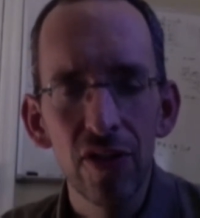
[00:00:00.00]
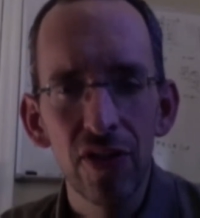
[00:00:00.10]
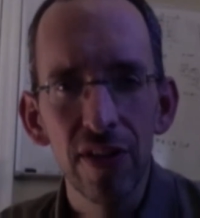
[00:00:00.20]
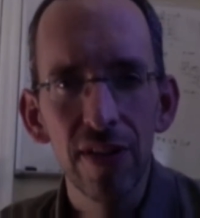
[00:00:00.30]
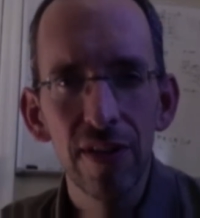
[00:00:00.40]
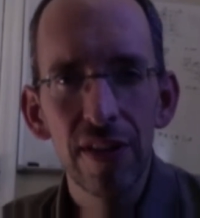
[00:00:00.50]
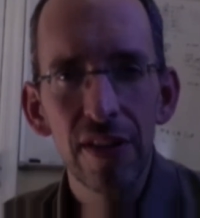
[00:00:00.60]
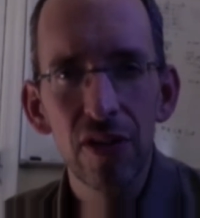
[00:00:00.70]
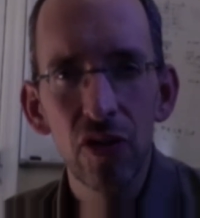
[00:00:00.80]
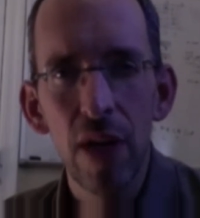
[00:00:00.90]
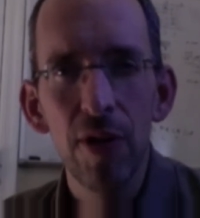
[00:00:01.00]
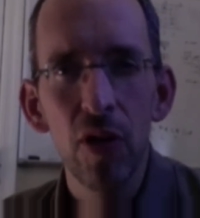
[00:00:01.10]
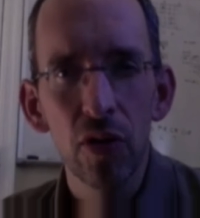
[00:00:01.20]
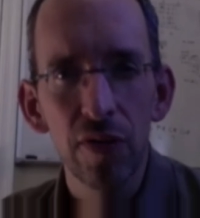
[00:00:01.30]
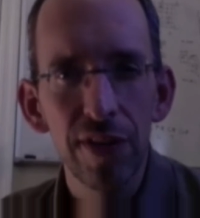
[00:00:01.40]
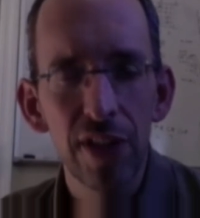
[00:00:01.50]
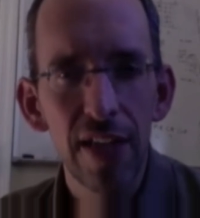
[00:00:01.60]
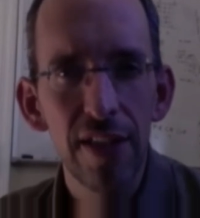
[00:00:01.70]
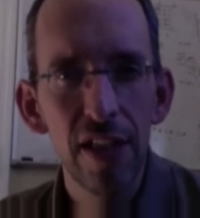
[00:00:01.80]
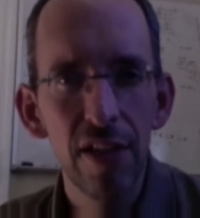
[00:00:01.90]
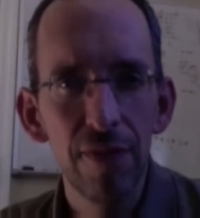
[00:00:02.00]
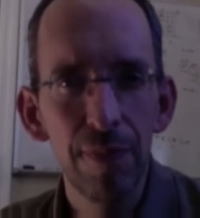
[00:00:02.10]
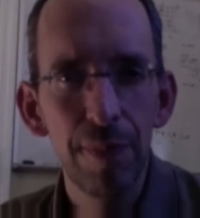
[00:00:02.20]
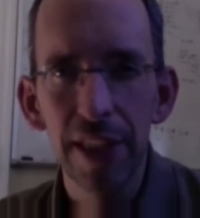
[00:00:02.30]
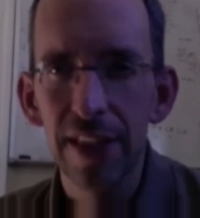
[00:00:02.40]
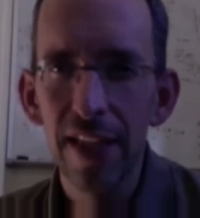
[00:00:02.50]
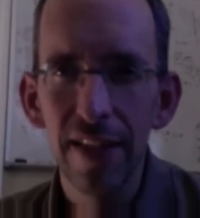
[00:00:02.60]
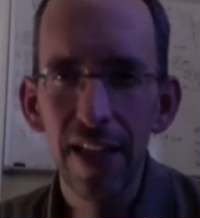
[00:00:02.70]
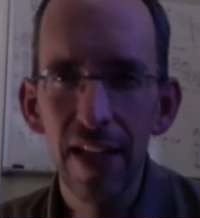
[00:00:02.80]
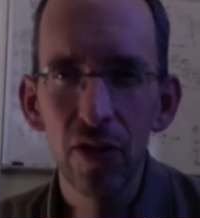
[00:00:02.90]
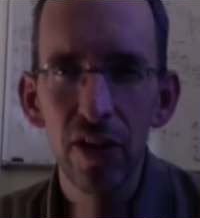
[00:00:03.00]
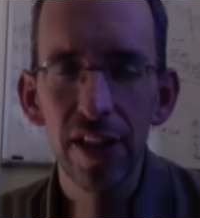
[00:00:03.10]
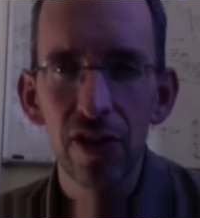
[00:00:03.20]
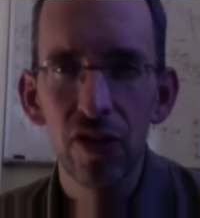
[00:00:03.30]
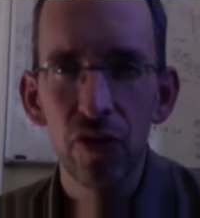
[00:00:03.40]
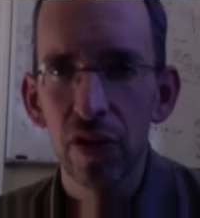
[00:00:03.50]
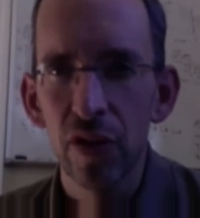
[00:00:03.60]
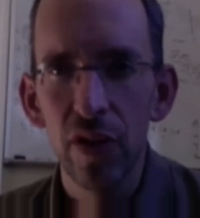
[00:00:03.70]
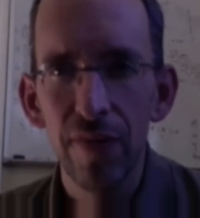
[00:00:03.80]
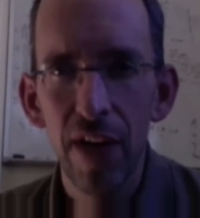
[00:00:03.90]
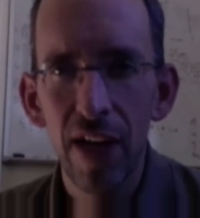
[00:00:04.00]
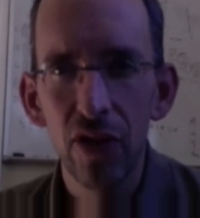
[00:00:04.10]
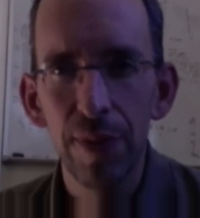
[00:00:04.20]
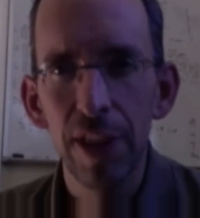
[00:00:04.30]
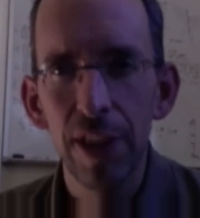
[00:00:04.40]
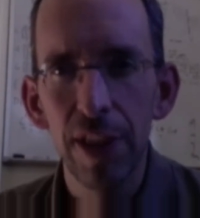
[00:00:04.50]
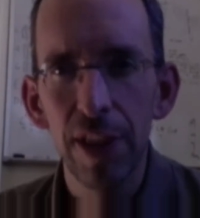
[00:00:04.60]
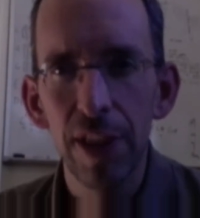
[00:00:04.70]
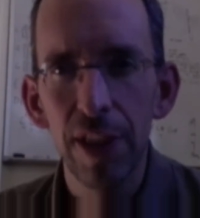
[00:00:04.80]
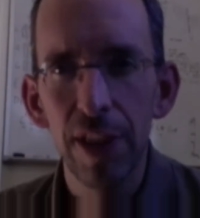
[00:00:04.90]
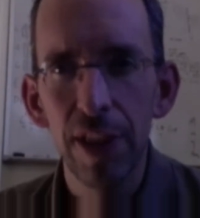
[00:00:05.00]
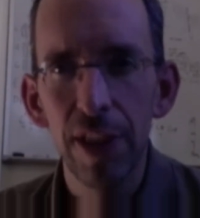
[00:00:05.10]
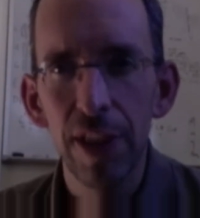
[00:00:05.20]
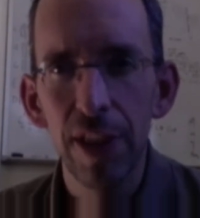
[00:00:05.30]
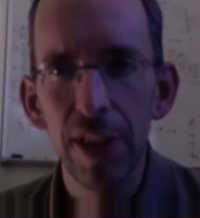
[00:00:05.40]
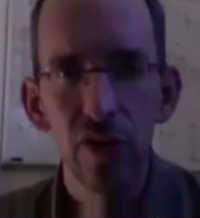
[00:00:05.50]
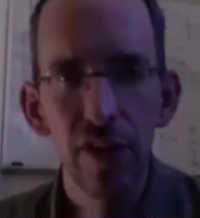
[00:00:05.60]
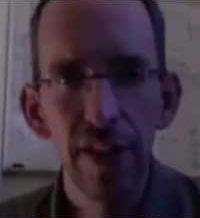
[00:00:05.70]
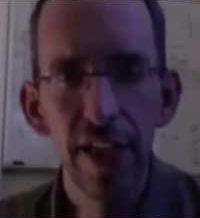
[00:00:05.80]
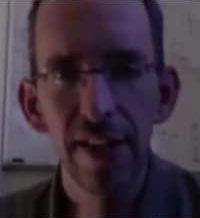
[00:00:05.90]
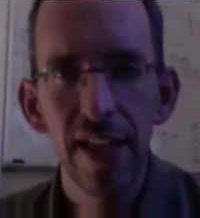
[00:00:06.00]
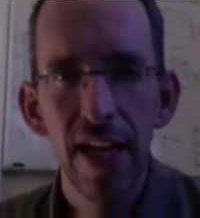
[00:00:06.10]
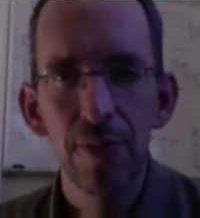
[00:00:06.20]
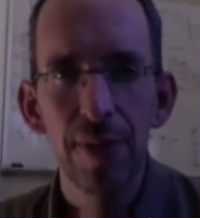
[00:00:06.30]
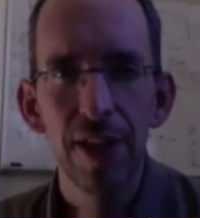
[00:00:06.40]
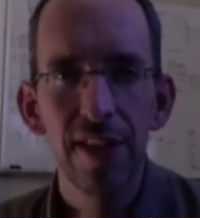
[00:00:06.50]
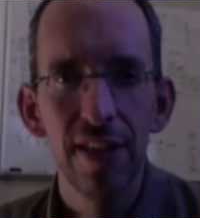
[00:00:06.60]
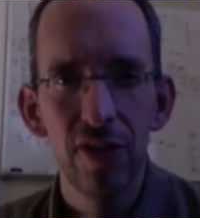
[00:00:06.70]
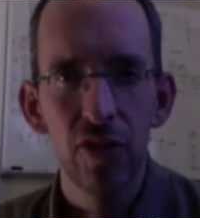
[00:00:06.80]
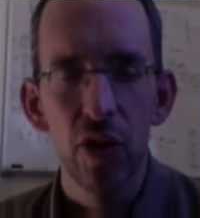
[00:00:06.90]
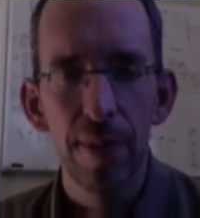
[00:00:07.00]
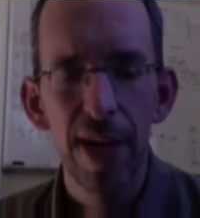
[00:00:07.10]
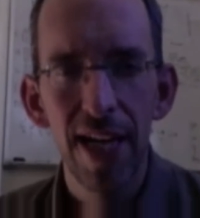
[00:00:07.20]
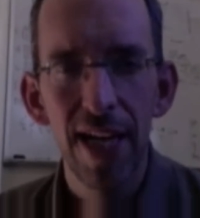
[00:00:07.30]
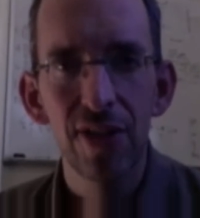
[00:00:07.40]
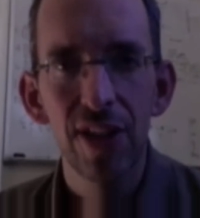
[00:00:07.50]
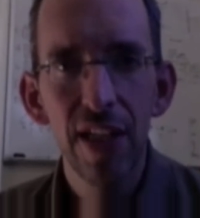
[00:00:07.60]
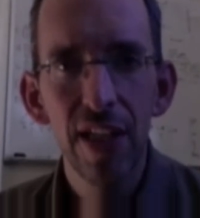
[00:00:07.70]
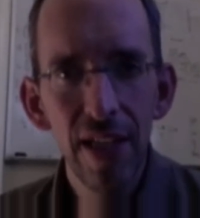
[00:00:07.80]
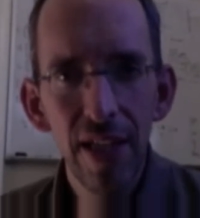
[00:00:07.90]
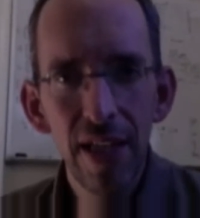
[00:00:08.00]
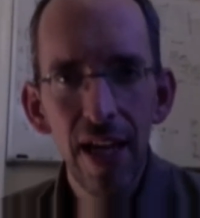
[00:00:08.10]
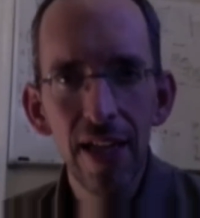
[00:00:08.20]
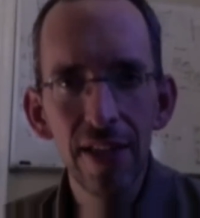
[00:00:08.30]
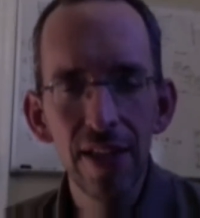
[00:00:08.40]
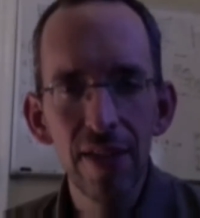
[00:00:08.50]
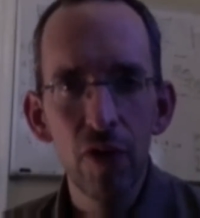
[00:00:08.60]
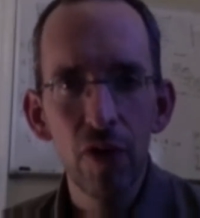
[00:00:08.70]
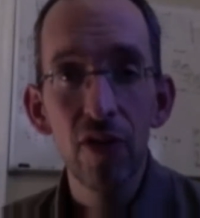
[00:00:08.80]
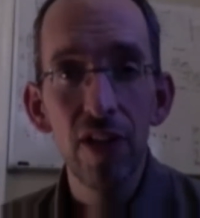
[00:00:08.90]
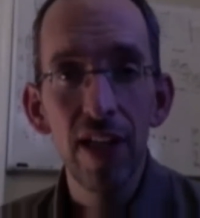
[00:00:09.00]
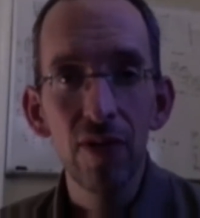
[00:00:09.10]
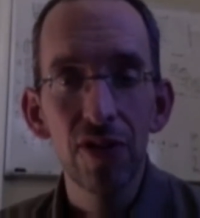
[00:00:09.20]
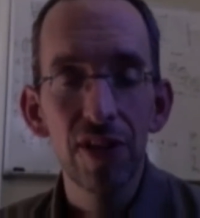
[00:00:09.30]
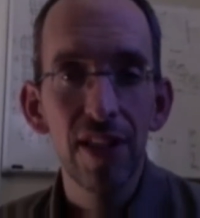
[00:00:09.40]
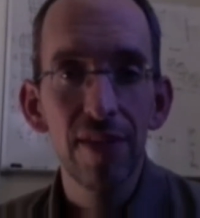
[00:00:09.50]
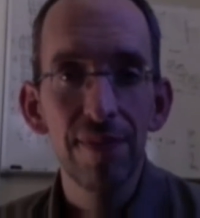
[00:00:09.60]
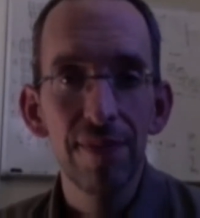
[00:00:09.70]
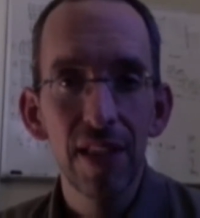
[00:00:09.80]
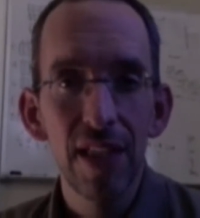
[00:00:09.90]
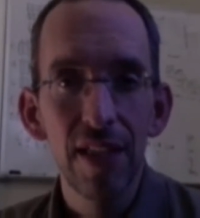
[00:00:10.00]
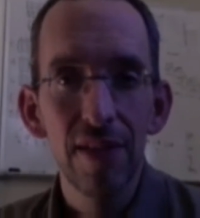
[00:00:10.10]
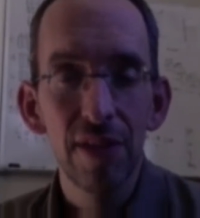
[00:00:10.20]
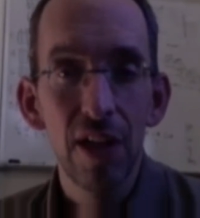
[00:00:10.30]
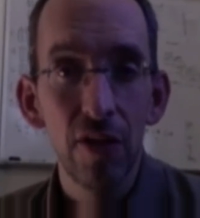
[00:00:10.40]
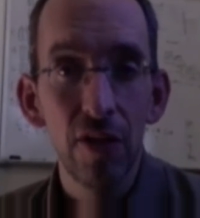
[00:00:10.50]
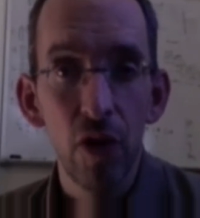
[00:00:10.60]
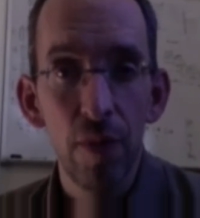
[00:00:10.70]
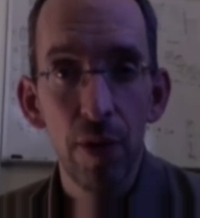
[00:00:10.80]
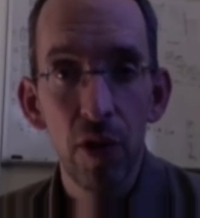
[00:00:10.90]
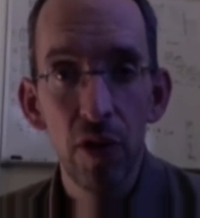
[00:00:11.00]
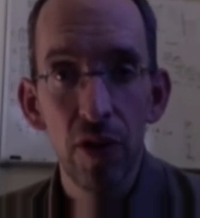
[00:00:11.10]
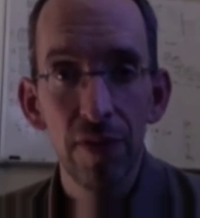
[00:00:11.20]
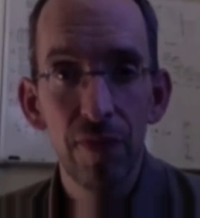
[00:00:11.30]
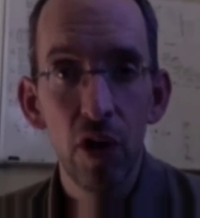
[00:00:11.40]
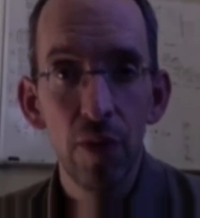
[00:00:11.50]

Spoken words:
are grabbing hold of this idea of big data and analytics, returning value, and being a little bit easier to do today than it has been in the historic past. And frankly, that was on the front burner far